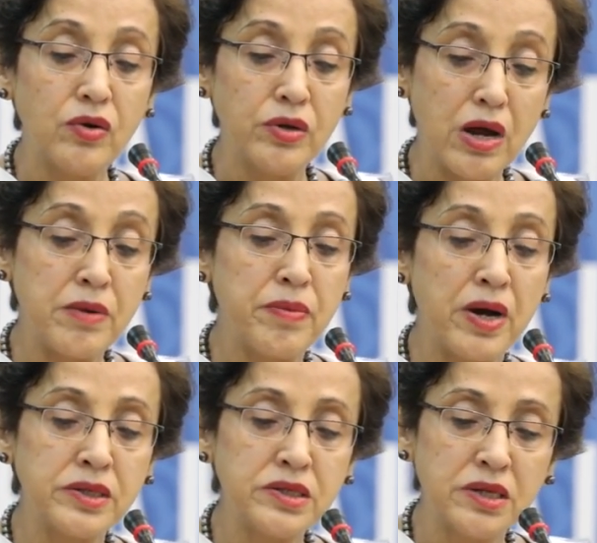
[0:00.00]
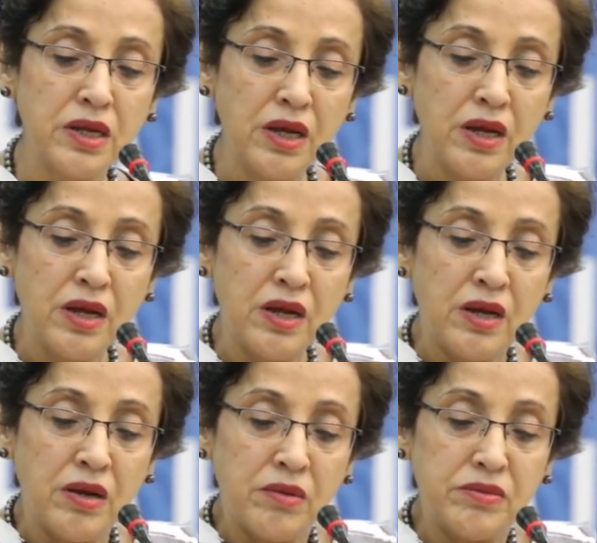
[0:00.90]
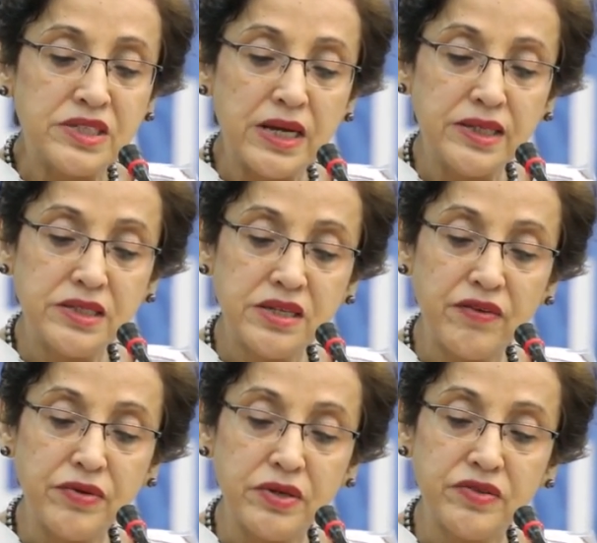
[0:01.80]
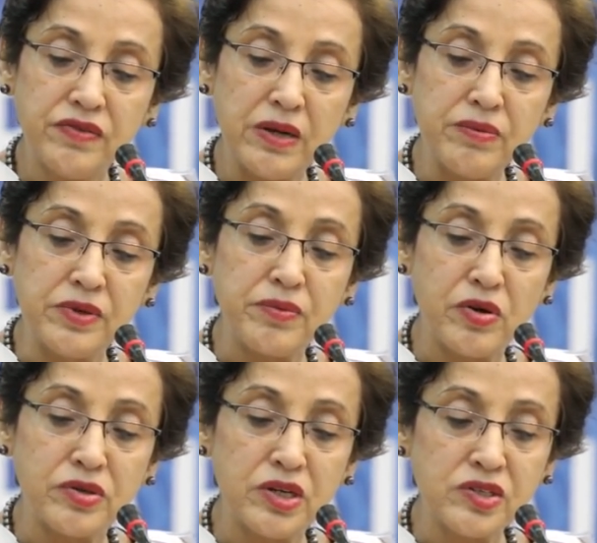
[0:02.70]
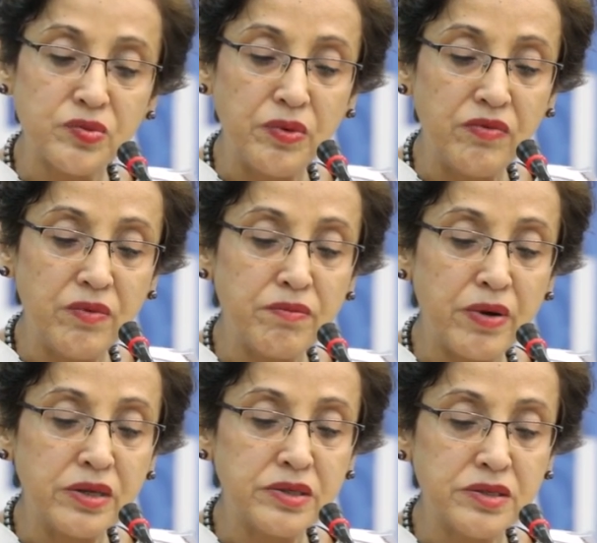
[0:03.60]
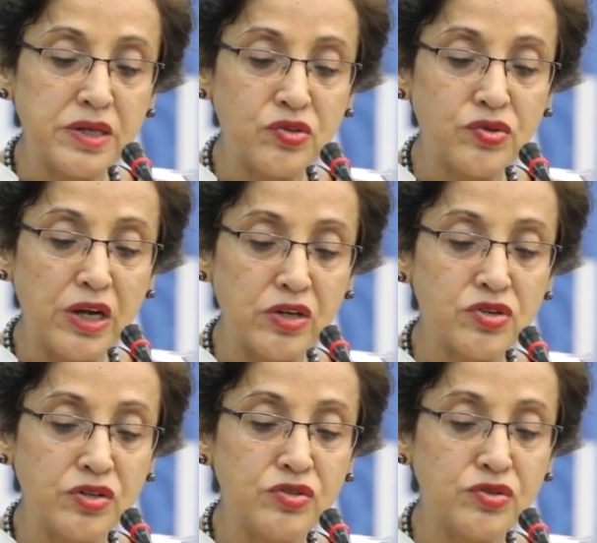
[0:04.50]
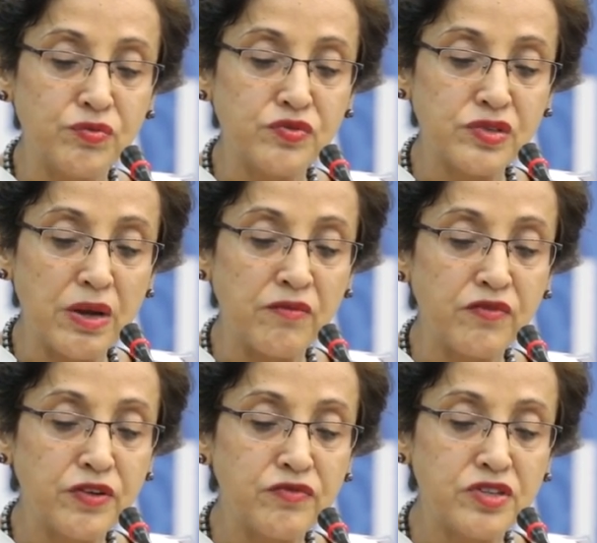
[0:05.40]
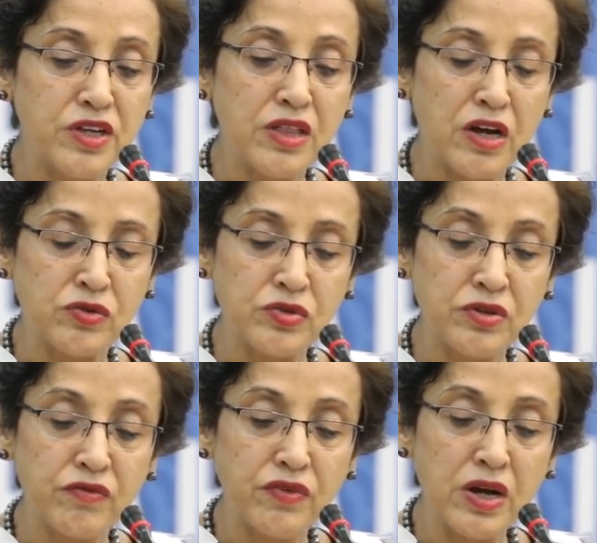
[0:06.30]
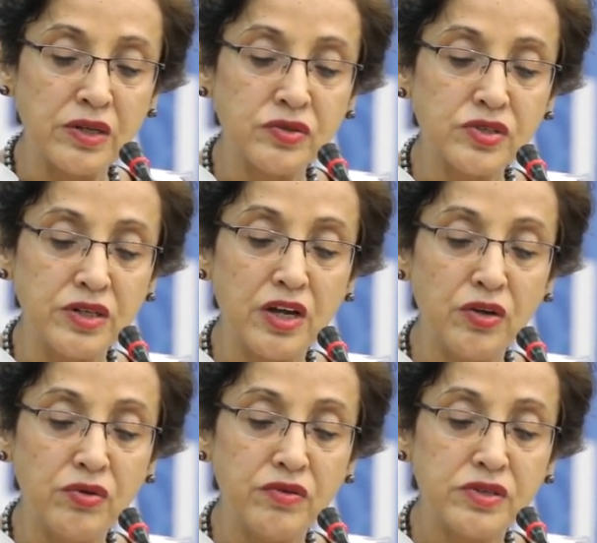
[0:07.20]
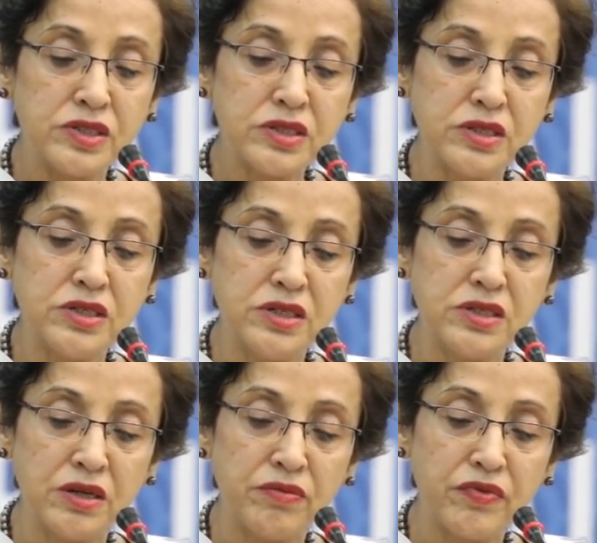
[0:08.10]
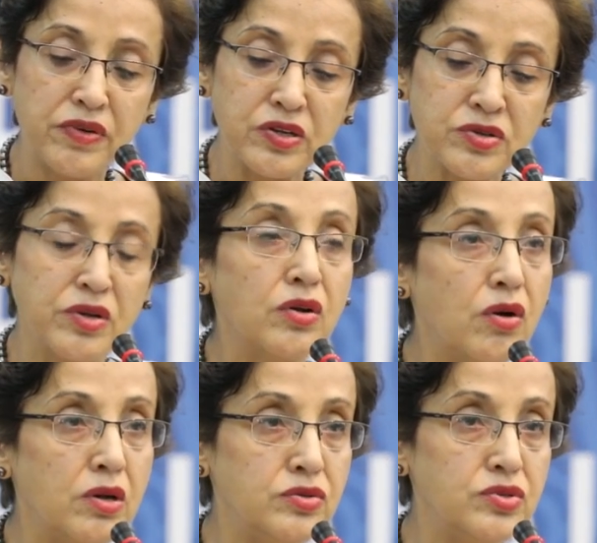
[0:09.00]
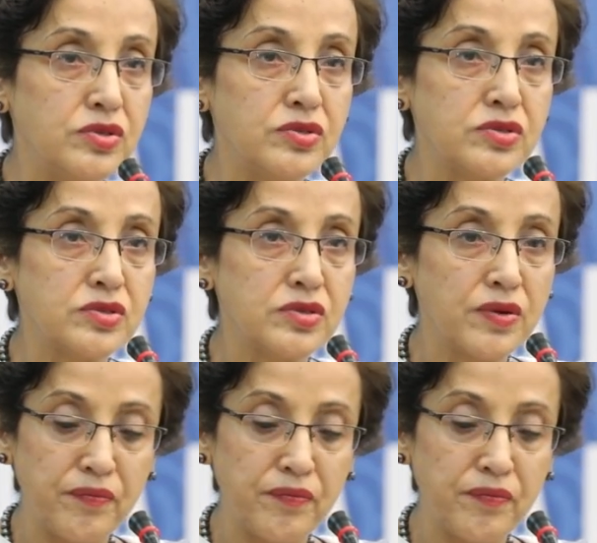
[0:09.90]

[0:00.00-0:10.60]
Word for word: On our part, besides several development projects, we've imparted education to some 50,000 Afghans in our universities and professional colleges.